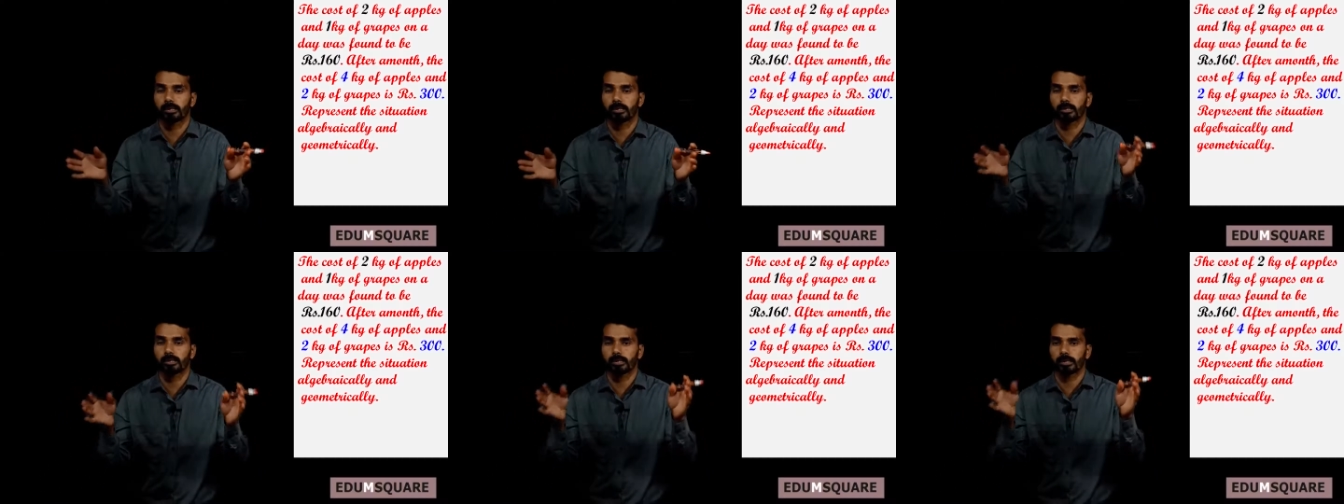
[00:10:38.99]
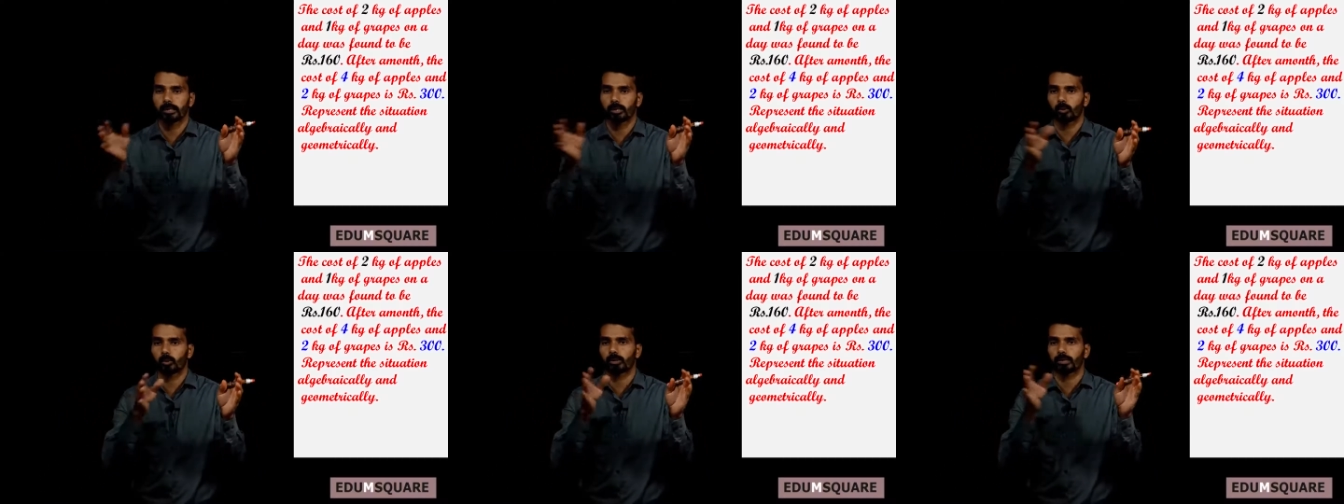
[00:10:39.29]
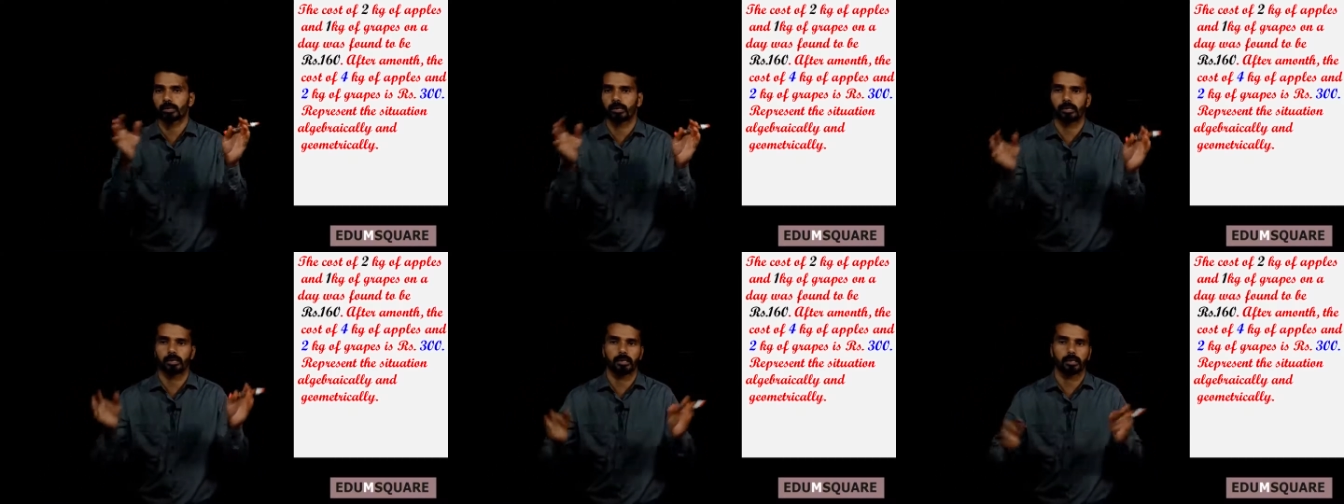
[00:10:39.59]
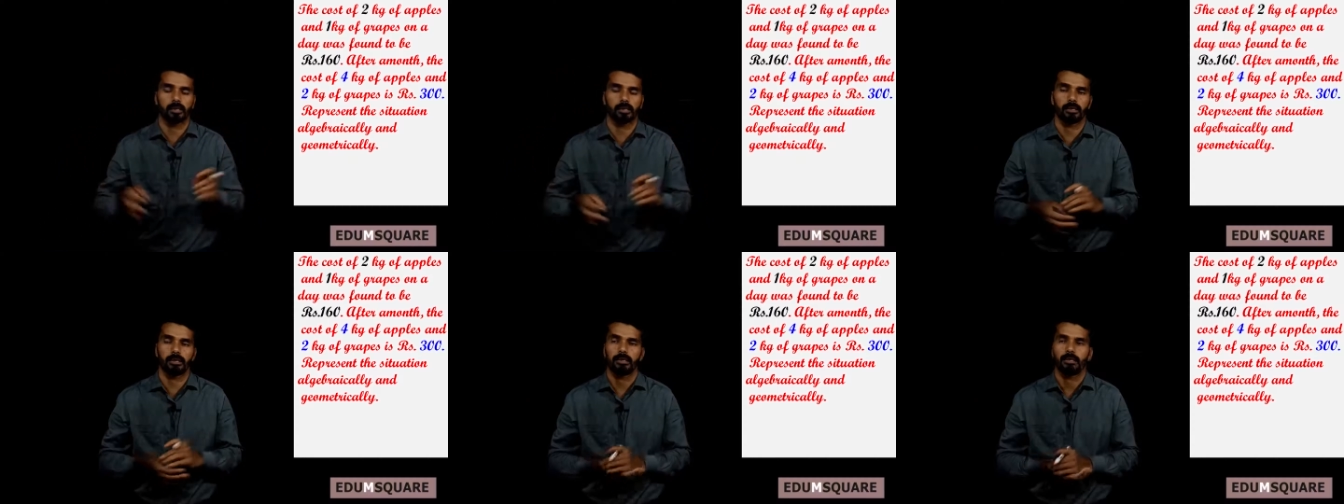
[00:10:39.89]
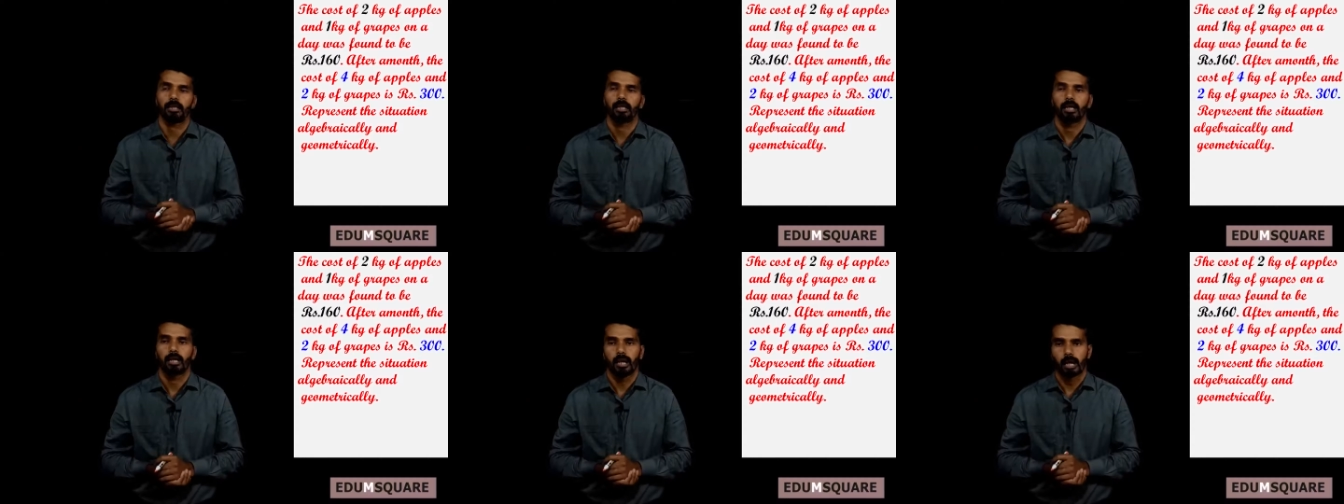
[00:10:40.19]
situation in
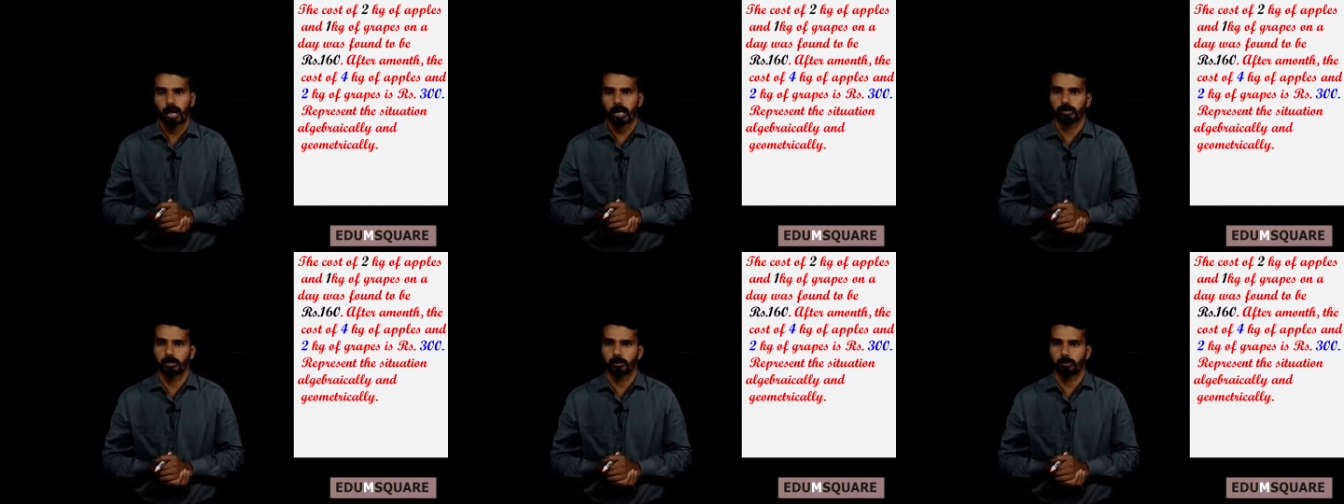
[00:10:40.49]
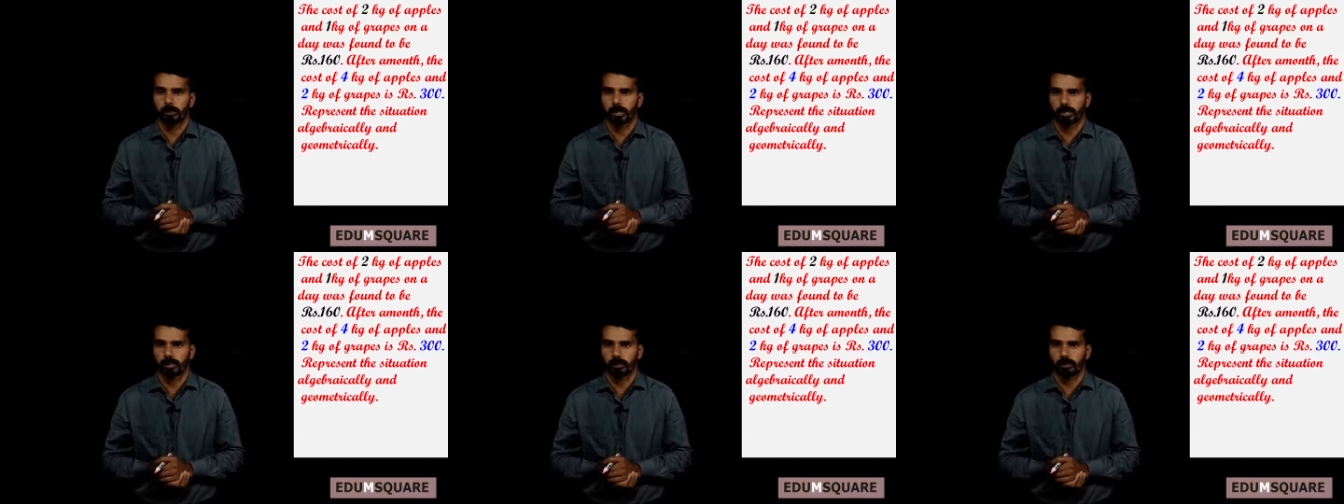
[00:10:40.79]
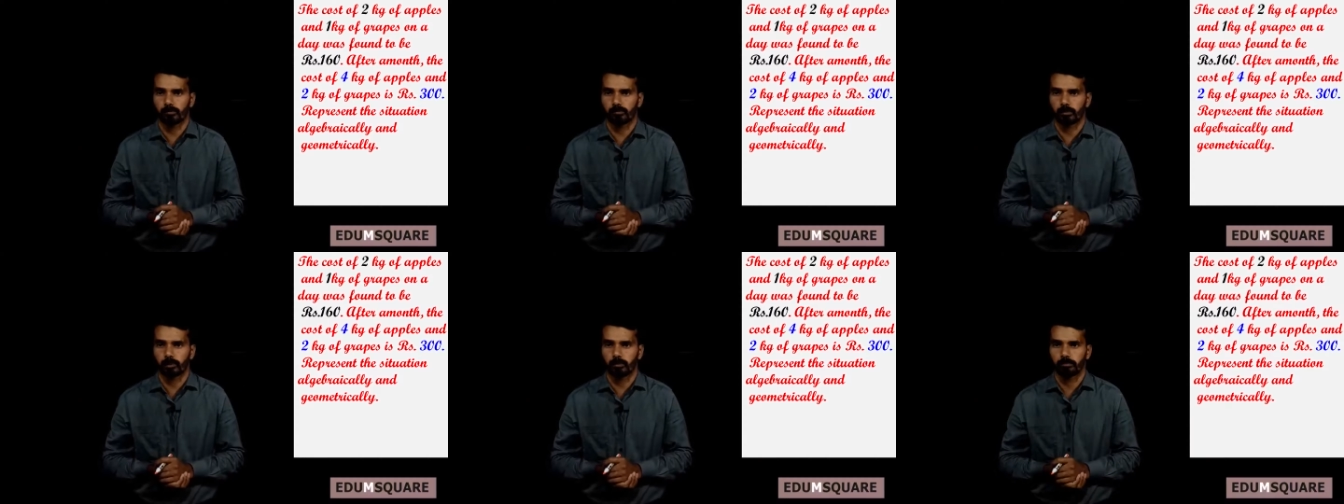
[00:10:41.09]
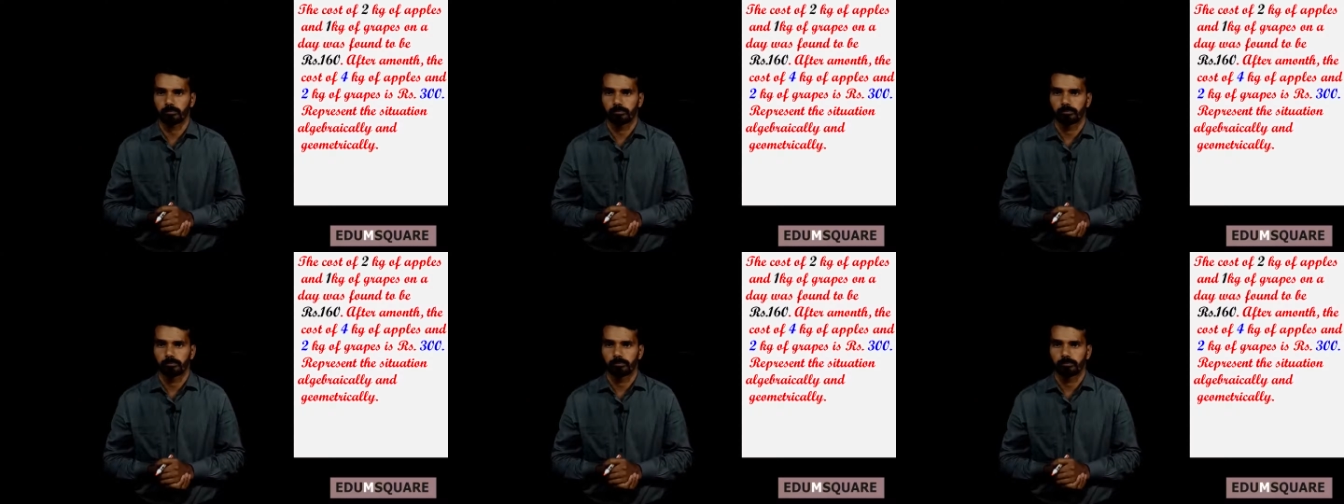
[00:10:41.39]
algebraic form.